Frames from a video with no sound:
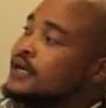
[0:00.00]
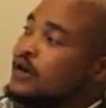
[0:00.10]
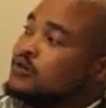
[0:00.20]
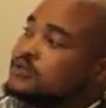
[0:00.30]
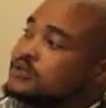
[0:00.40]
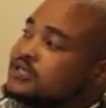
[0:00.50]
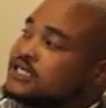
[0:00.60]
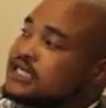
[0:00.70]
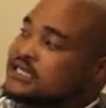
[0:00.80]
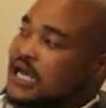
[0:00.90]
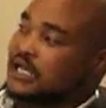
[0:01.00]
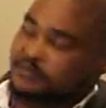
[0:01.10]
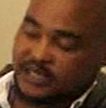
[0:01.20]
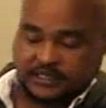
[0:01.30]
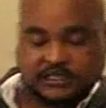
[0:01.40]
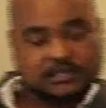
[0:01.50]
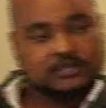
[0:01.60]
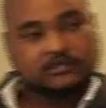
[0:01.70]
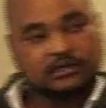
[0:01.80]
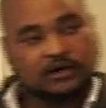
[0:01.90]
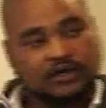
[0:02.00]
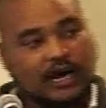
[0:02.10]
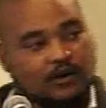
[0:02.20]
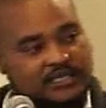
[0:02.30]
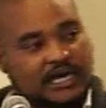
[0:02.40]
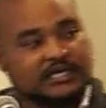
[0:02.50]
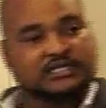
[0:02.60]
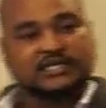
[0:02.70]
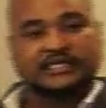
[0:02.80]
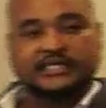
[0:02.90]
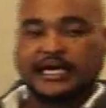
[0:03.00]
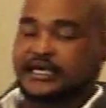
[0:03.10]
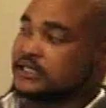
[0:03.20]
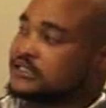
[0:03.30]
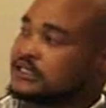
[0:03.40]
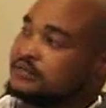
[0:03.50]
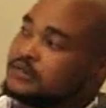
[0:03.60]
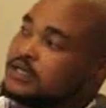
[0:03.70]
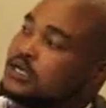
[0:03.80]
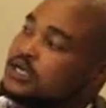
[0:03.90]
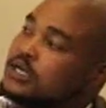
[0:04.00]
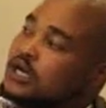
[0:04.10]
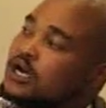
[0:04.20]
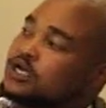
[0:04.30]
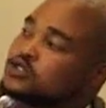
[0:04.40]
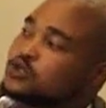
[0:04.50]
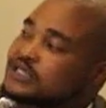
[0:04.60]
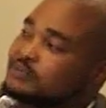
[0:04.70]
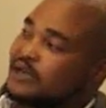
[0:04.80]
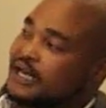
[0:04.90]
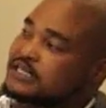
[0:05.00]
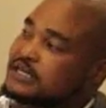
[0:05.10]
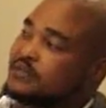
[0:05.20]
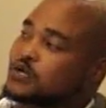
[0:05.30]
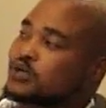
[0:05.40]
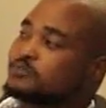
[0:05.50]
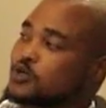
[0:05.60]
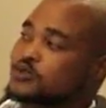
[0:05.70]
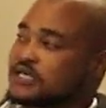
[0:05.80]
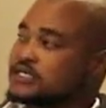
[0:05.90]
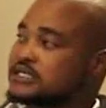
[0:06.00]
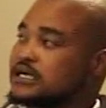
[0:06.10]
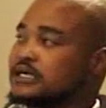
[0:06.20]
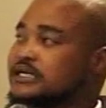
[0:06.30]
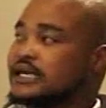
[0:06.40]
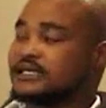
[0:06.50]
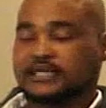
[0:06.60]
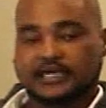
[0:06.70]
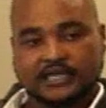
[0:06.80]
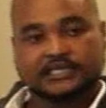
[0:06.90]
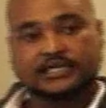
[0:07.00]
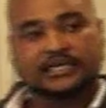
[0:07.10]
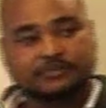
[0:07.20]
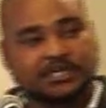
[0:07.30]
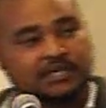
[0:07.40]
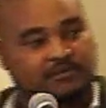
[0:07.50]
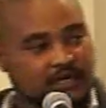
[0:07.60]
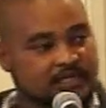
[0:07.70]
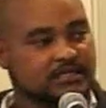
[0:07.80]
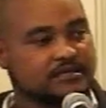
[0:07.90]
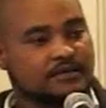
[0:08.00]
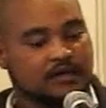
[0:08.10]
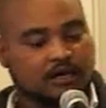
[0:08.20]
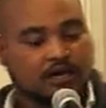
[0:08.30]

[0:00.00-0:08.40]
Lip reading: Now, this has helped us on our side as the DAL team to replace a manual process regarding grading and capturing marks.